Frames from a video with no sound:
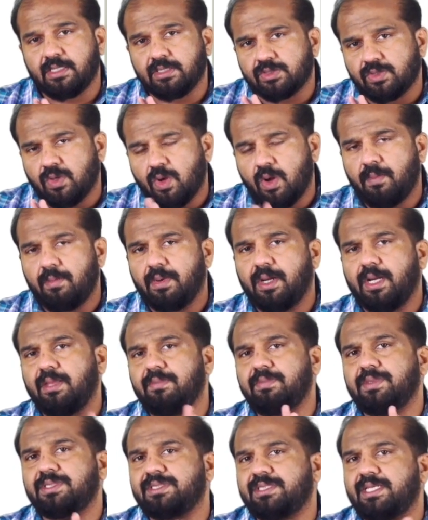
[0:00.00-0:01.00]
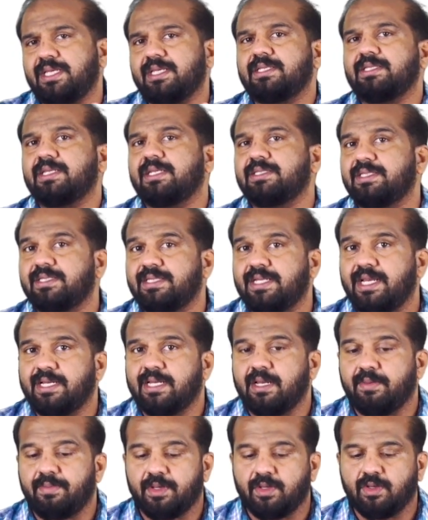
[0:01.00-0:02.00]
is commonly mistaken as a
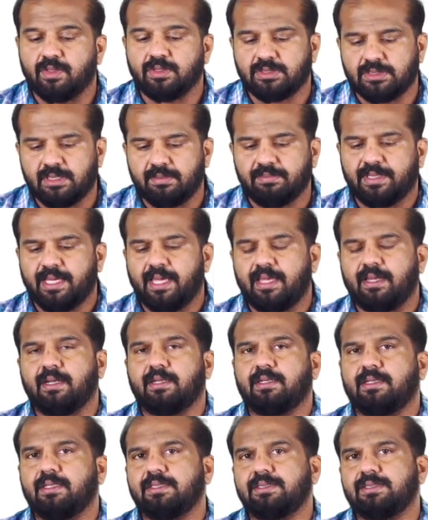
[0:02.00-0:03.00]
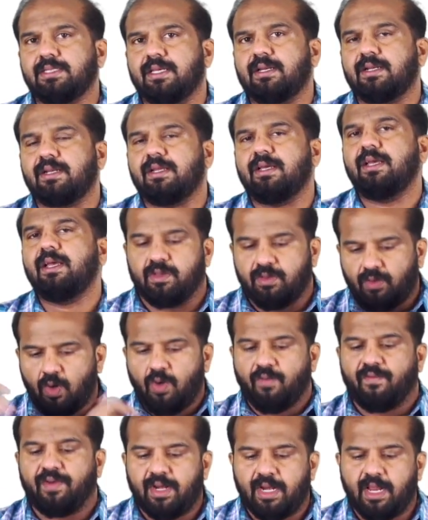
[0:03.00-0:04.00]
dental because some characters are
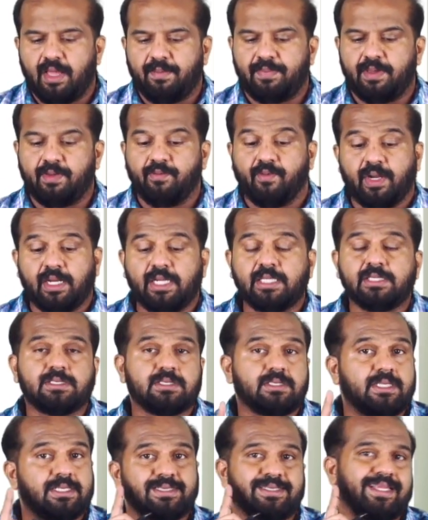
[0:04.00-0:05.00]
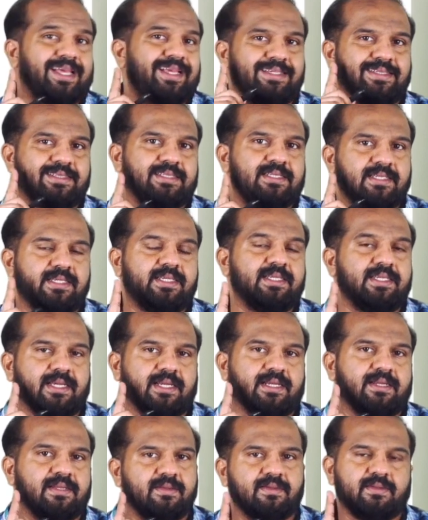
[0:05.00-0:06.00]
overlapping. One is the site
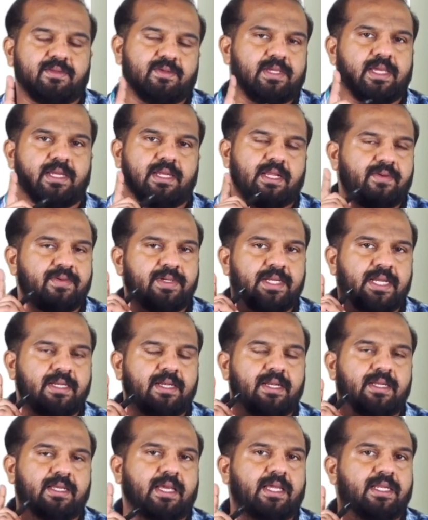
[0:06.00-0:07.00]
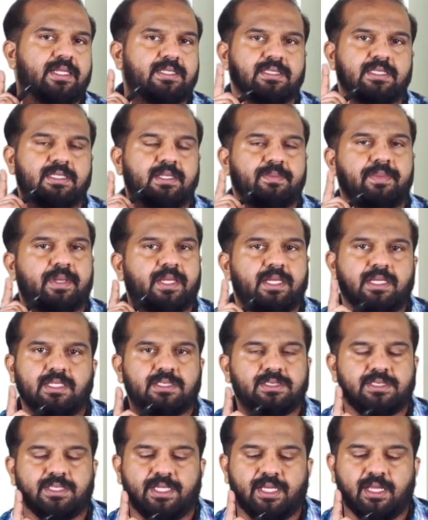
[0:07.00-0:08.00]
here. You can have dental caries and the pain
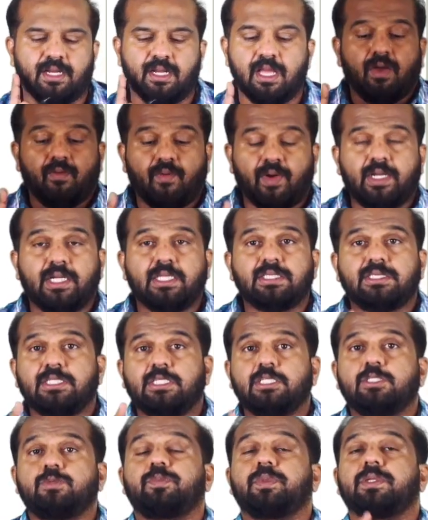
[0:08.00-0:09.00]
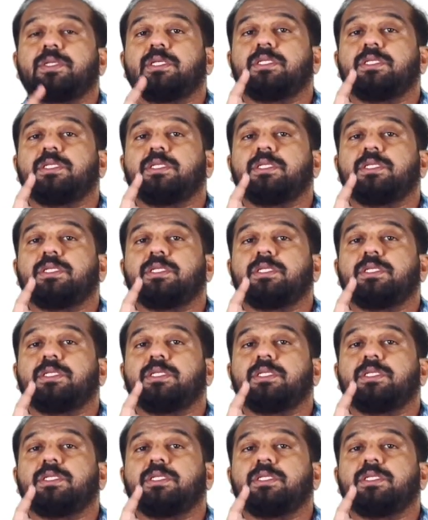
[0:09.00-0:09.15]
is here. One is it is